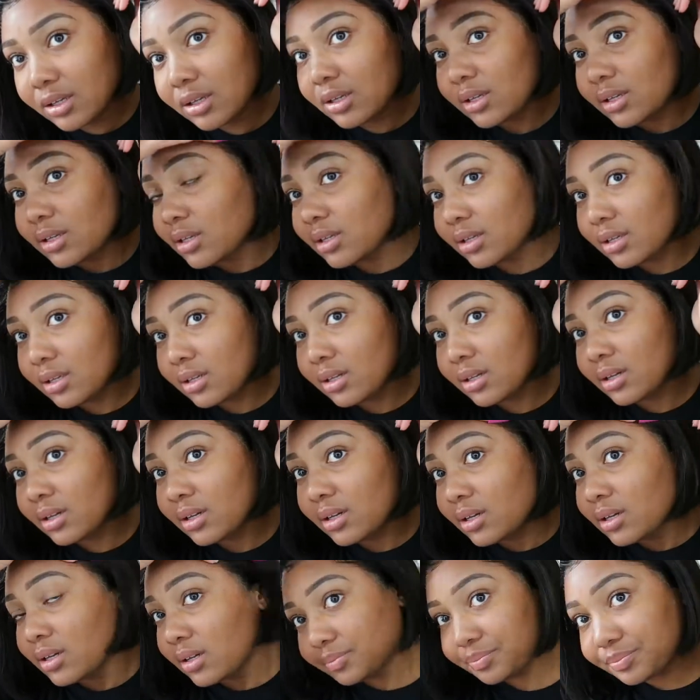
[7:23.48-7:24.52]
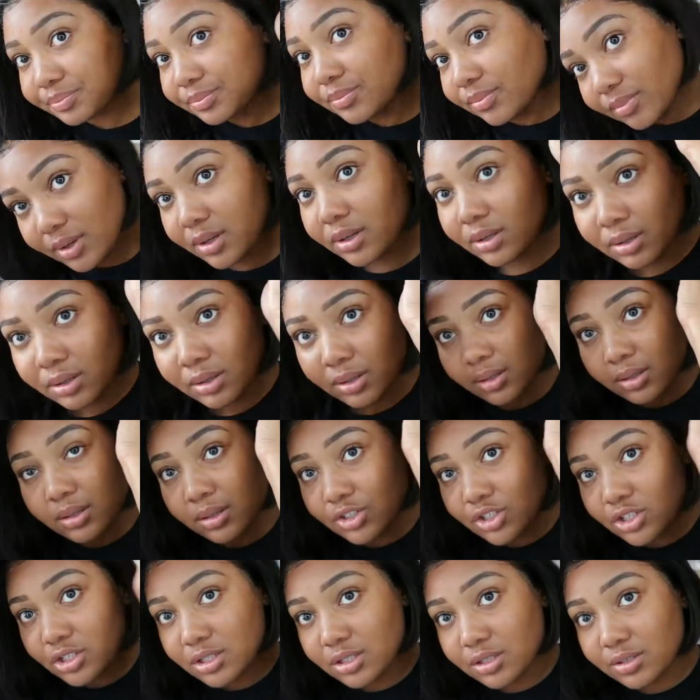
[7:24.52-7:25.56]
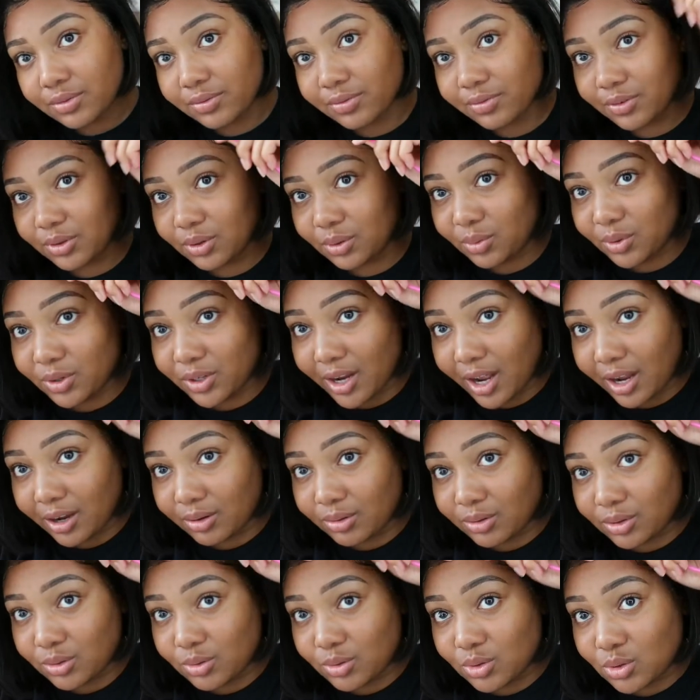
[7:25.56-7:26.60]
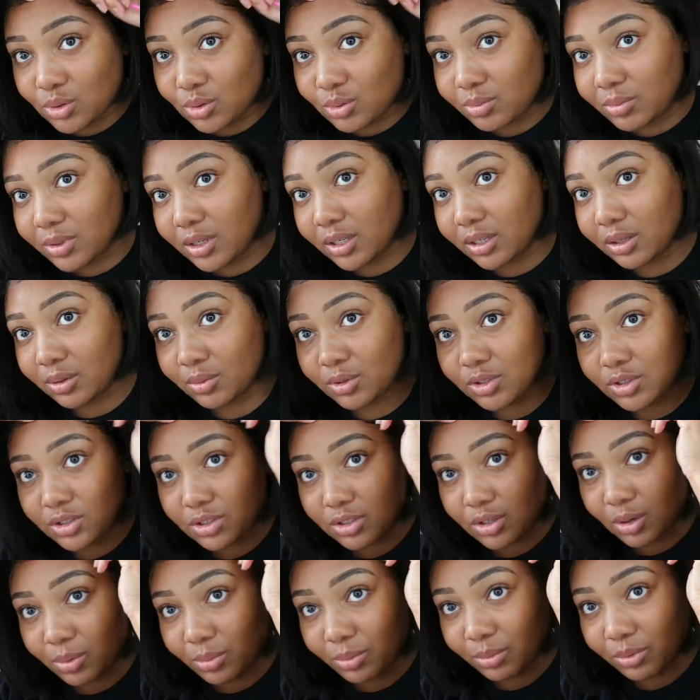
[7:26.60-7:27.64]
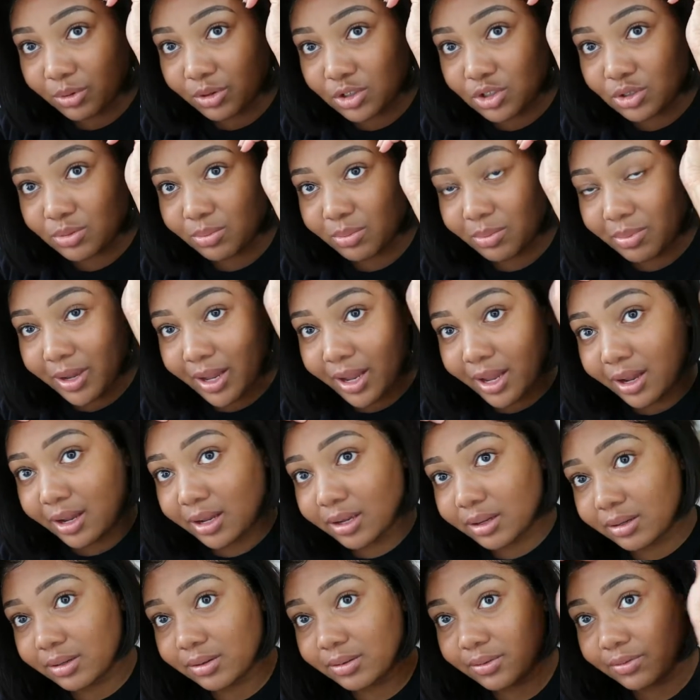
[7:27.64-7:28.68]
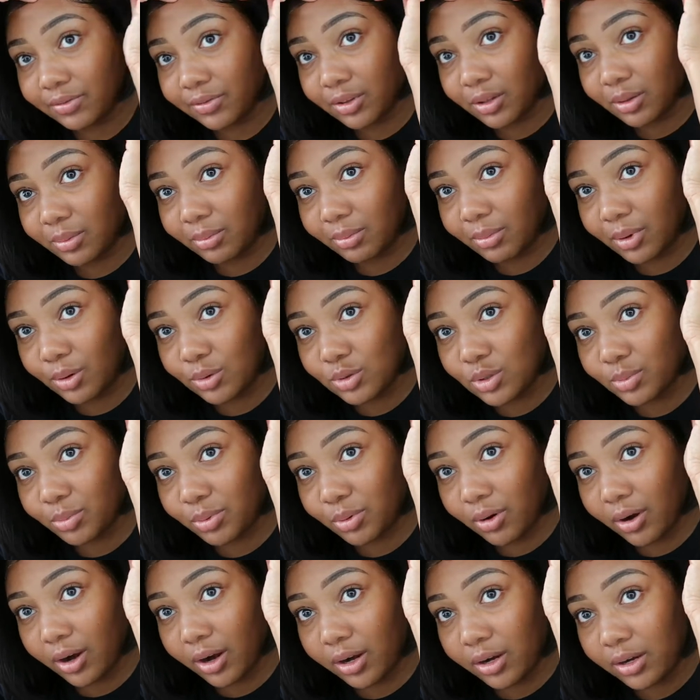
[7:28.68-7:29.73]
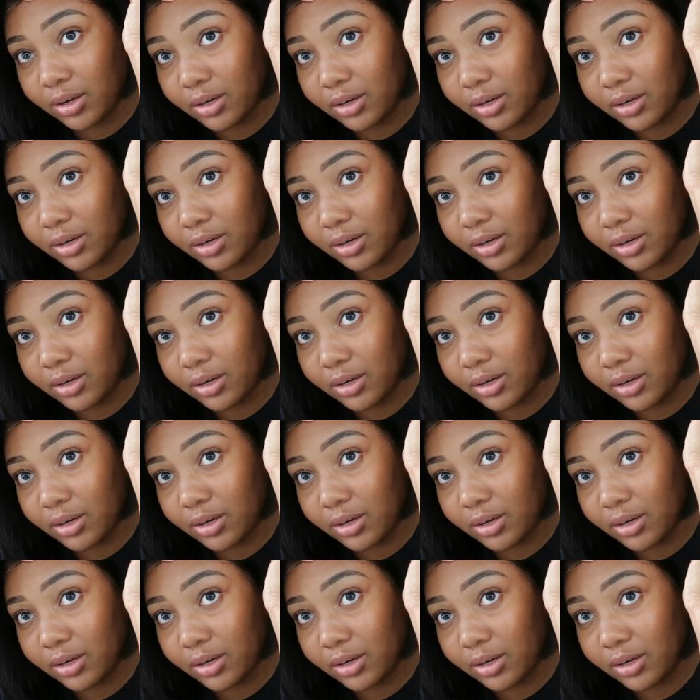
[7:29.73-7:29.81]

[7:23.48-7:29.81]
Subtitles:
We ain't even started on makeup yet. Just a few. We're not gonna do too many. We're just gonna brush back for the most part.